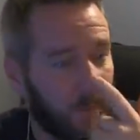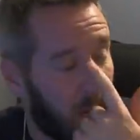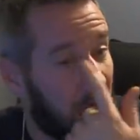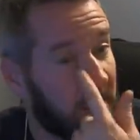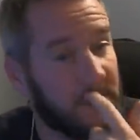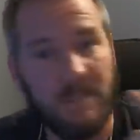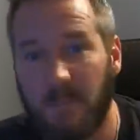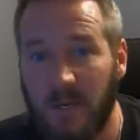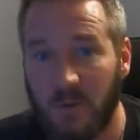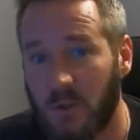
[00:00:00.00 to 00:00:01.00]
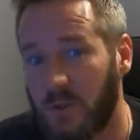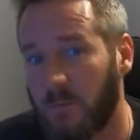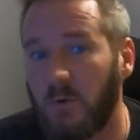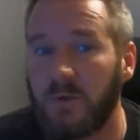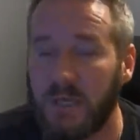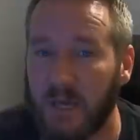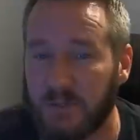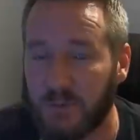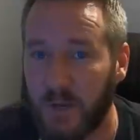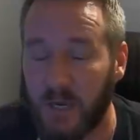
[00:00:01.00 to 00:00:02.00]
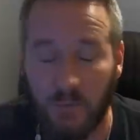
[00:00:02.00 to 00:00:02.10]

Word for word: I had a spinach smoothie yesterday,